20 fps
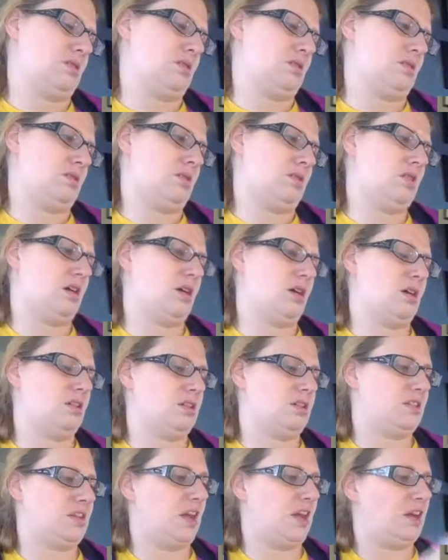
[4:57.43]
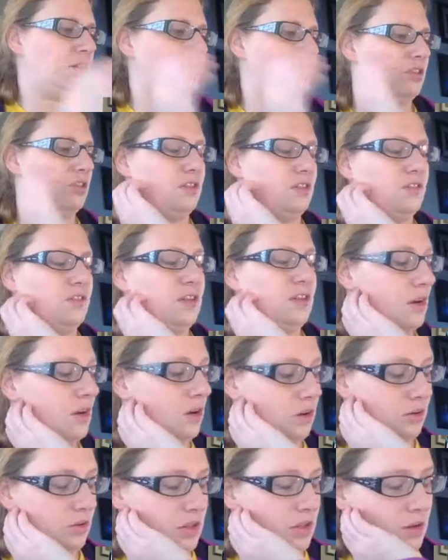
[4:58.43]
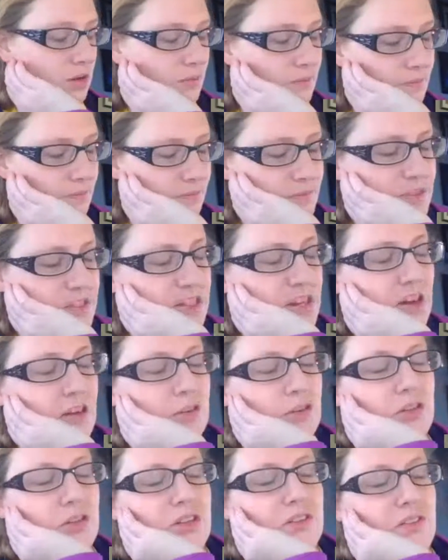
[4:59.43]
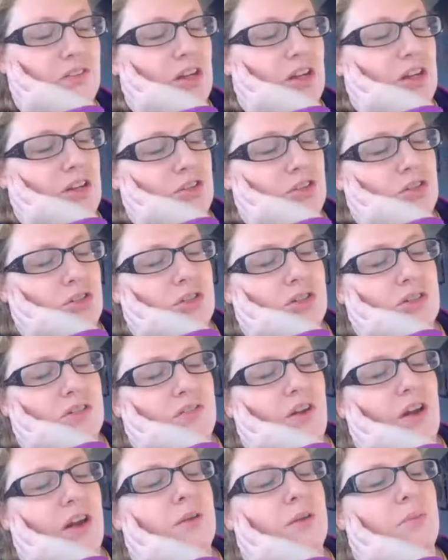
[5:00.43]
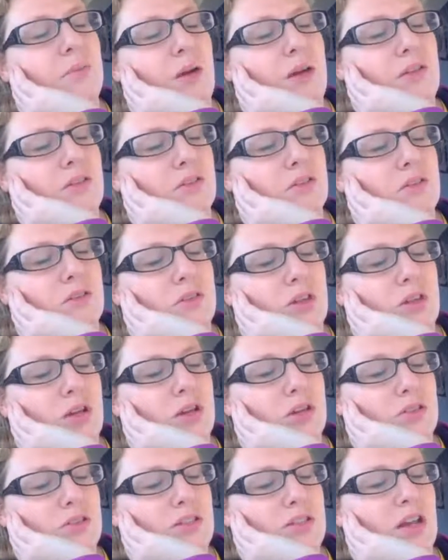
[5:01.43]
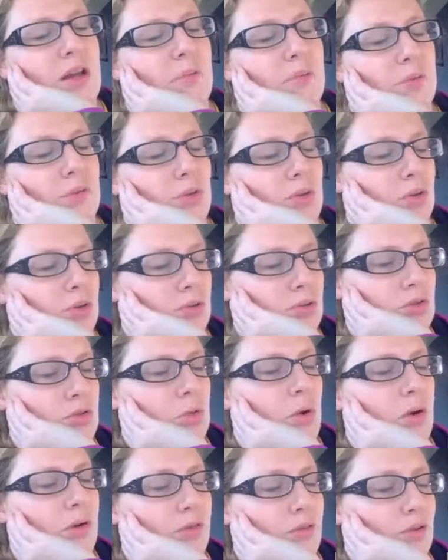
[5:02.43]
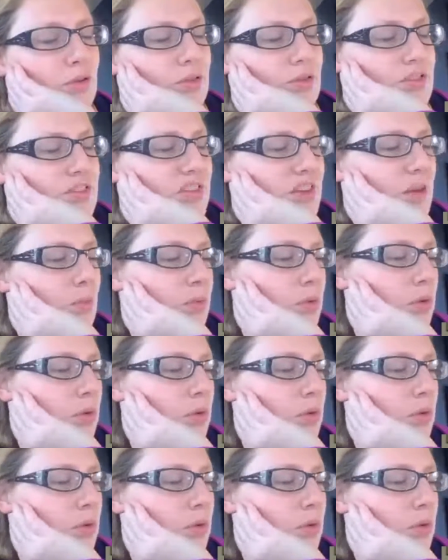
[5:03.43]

the standard deviation, or the standard deviation divided by the sample, square root of the sample.